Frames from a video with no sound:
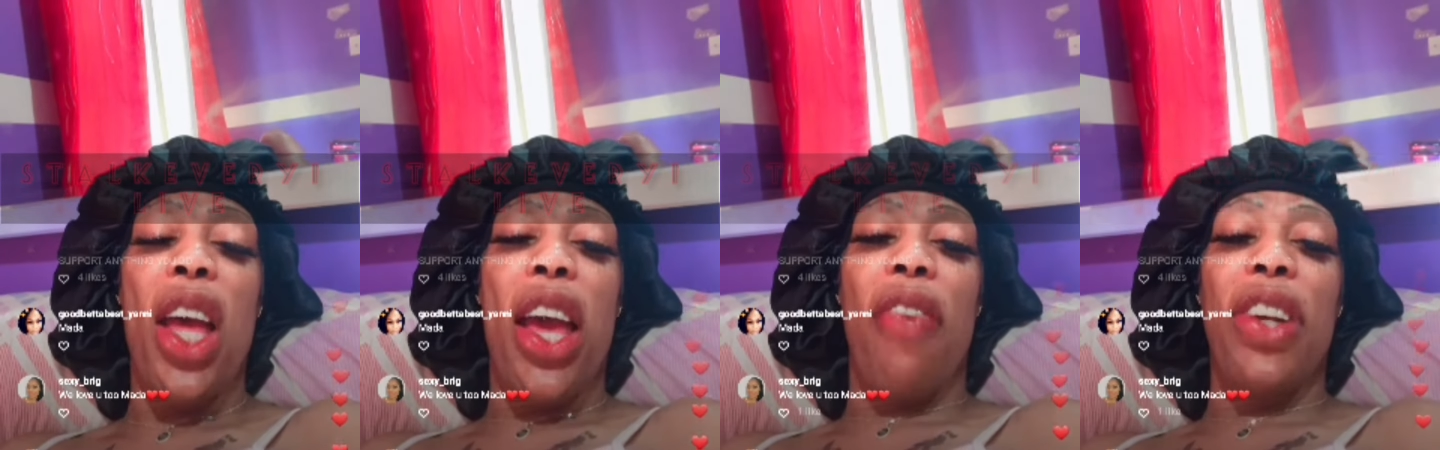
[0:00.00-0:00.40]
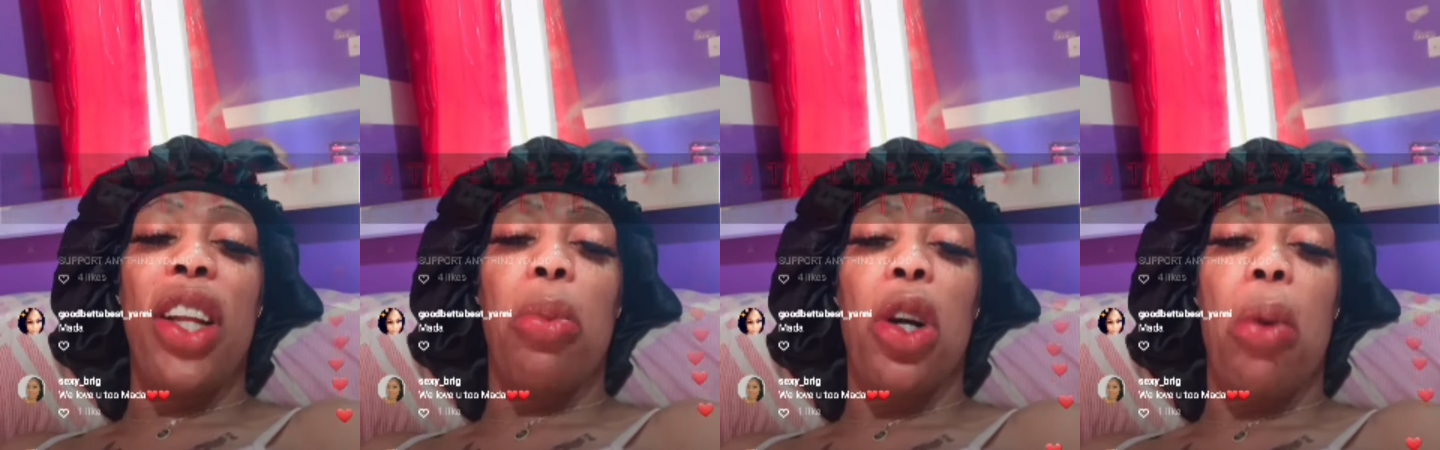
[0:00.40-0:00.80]
Every day
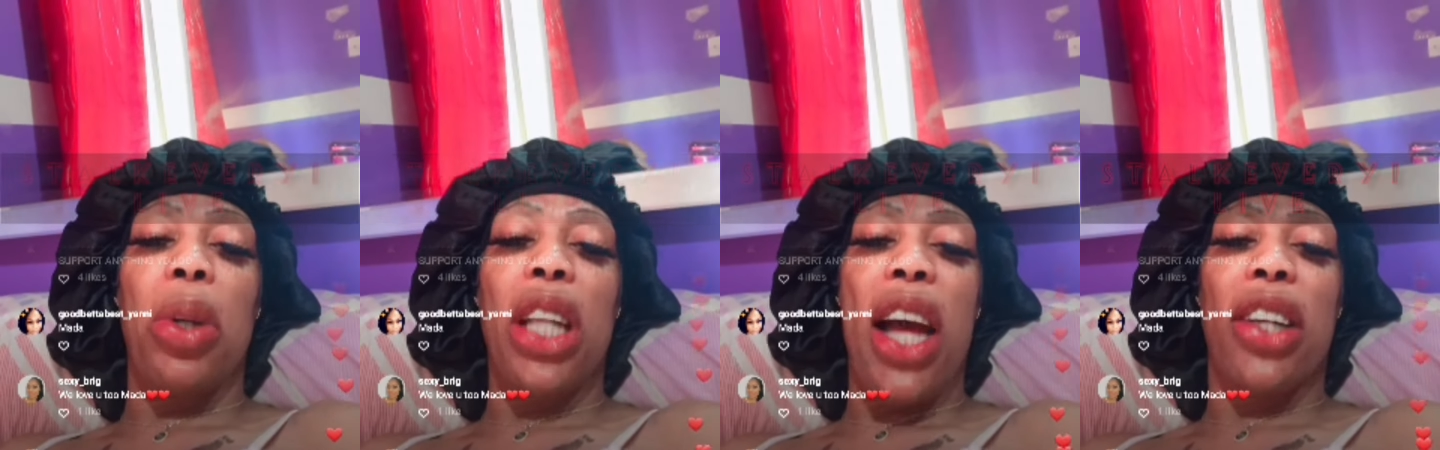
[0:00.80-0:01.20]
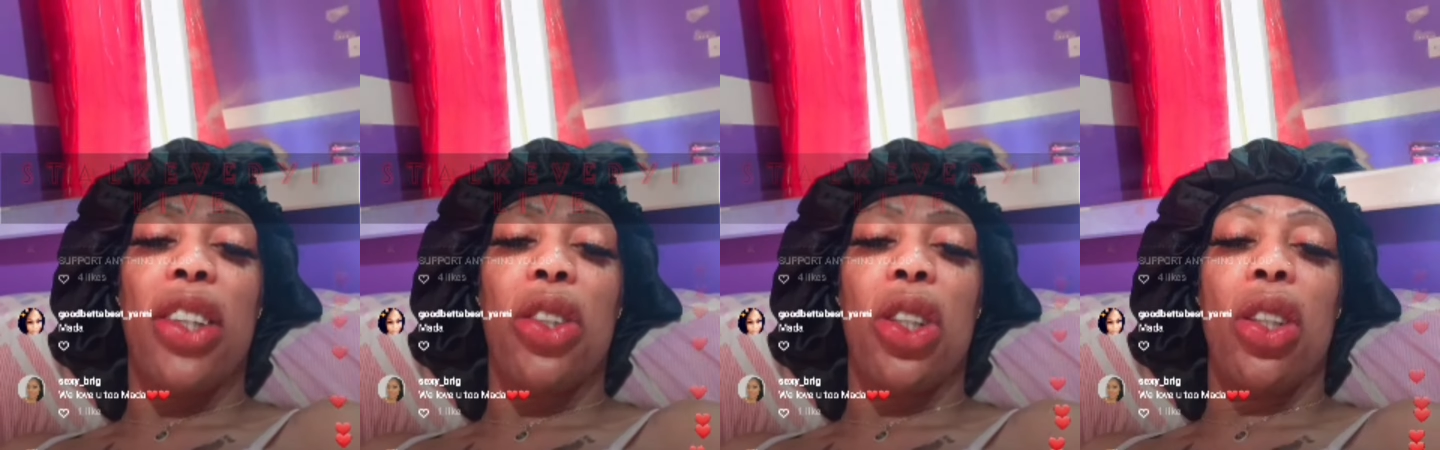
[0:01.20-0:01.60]
I come out talk to
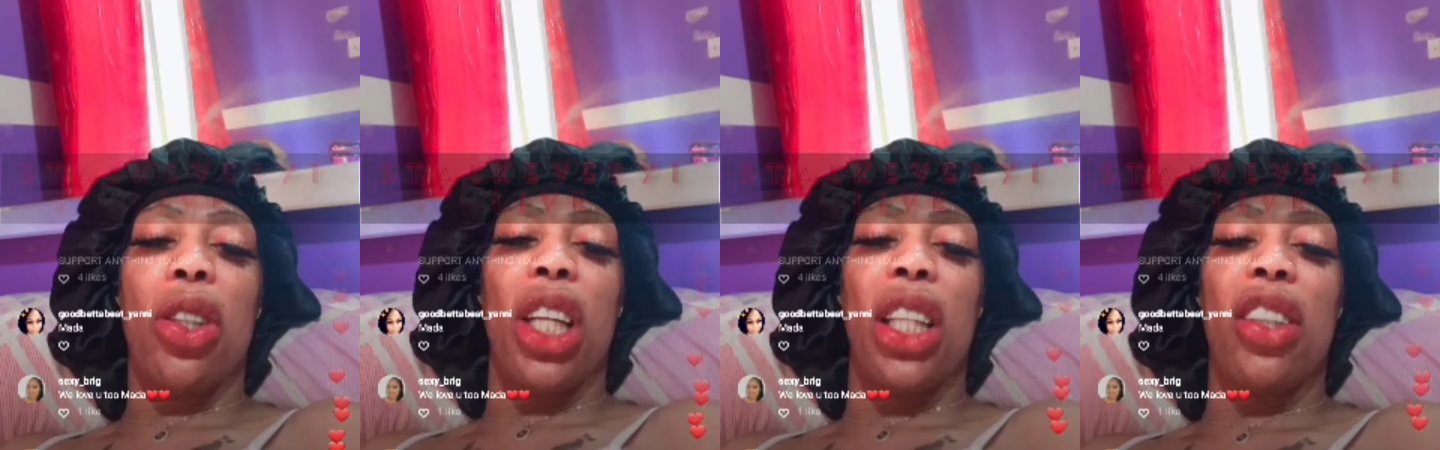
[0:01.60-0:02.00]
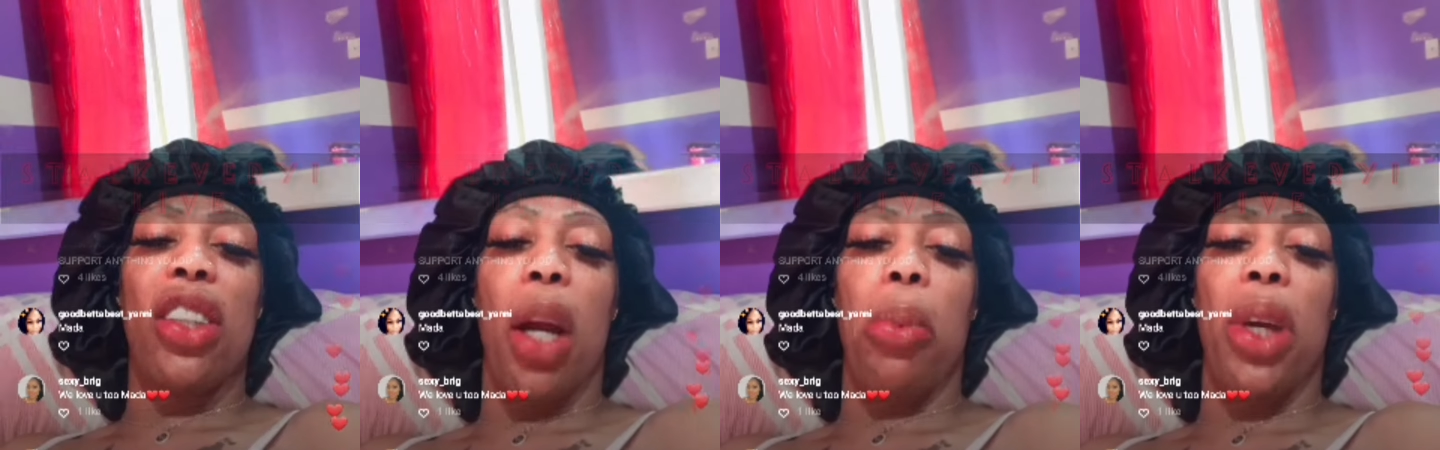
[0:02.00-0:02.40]
you, and
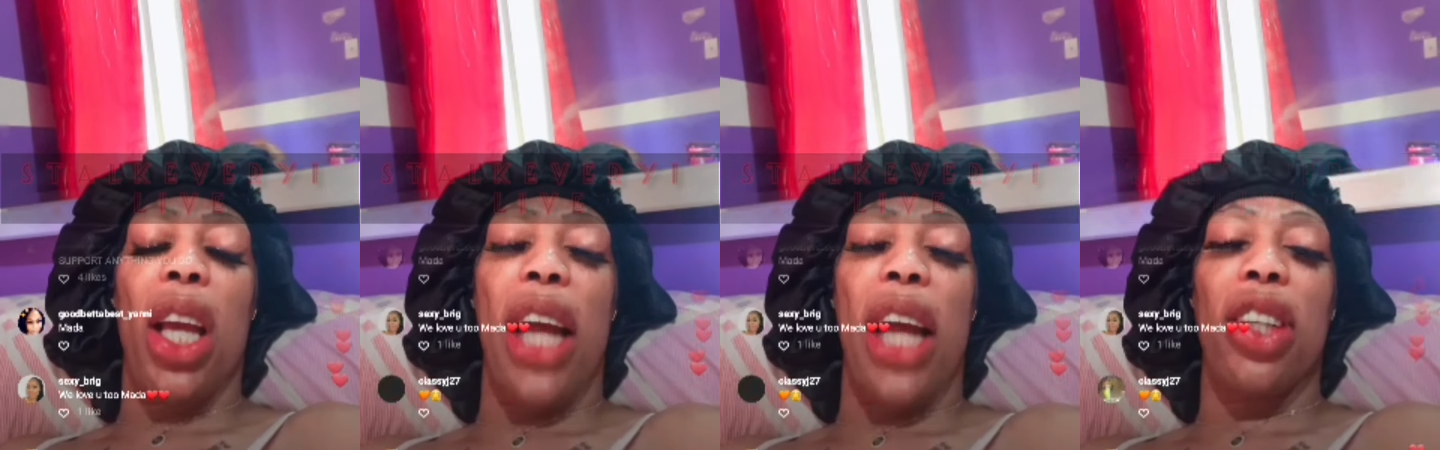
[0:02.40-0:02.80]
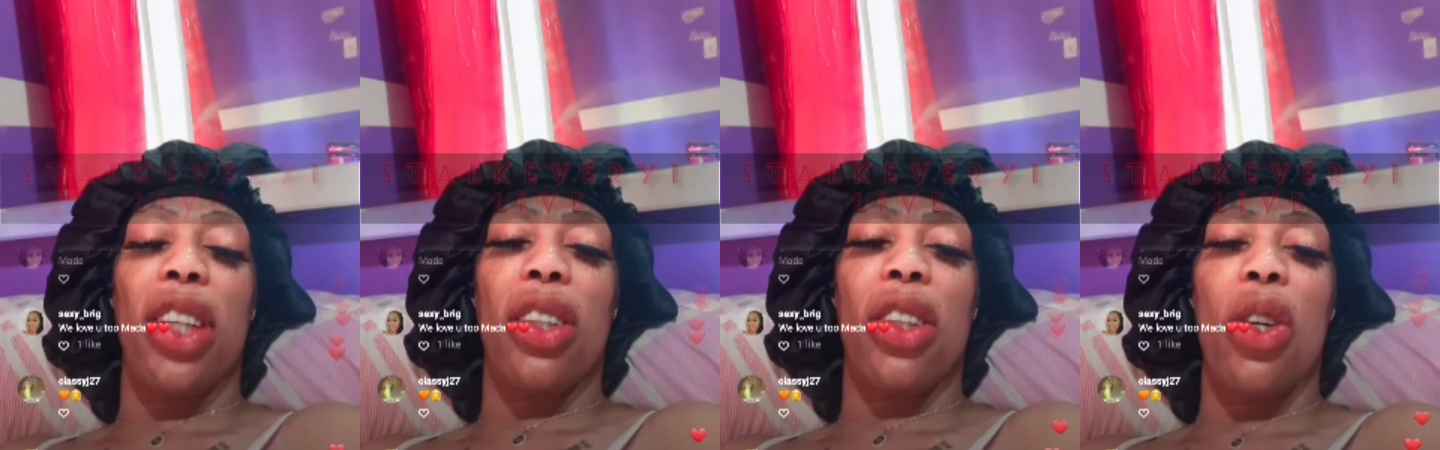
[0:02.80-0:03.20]
inspire me, and you,
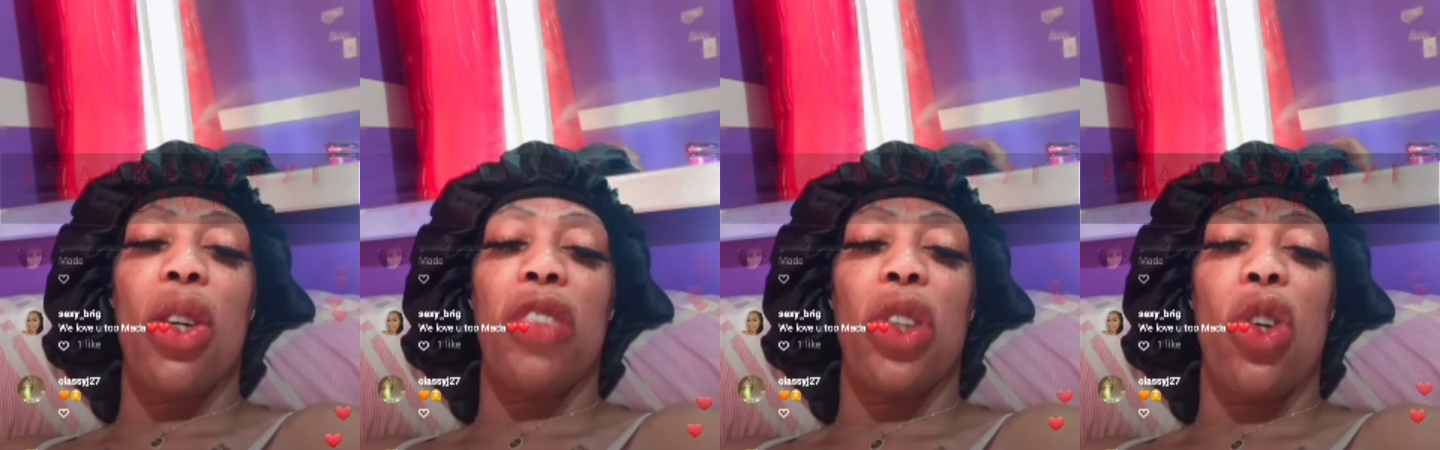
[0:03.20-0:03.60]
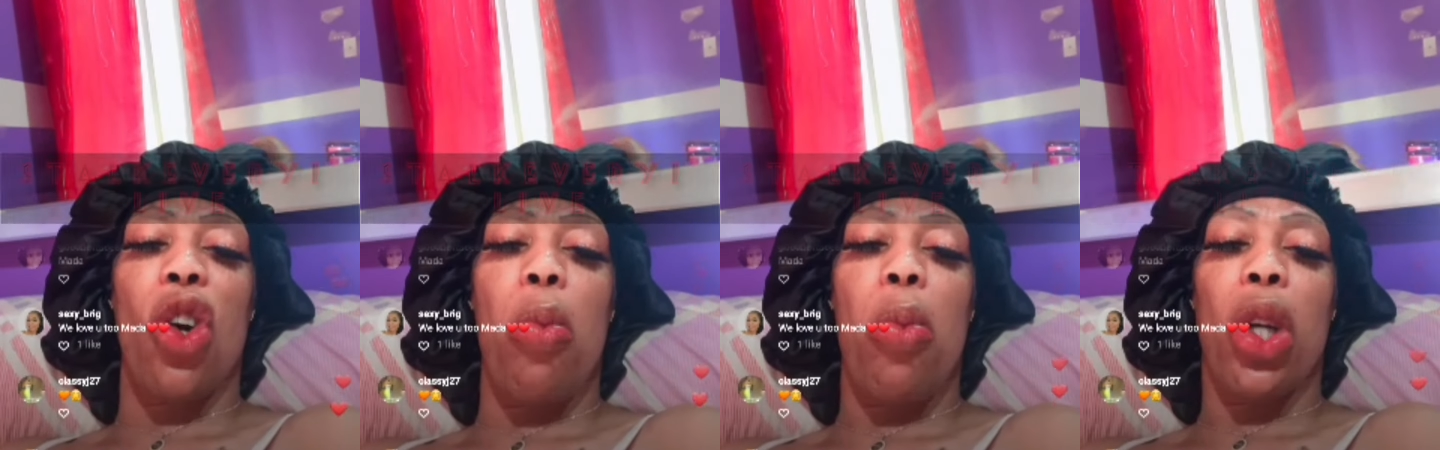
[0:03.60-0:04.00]
know, don't even know
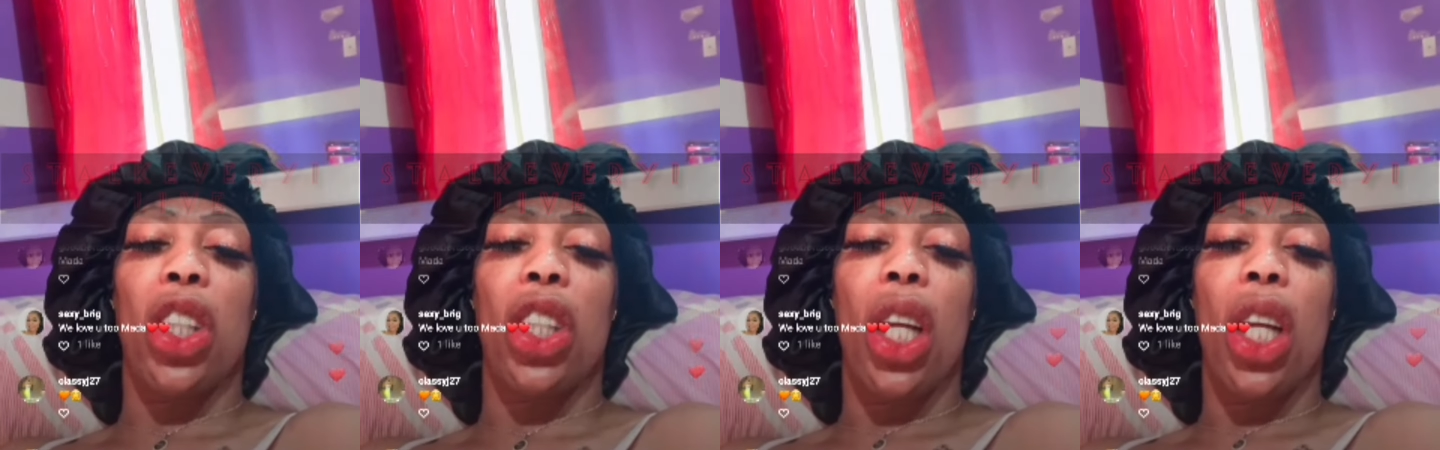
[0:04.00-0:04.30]
how much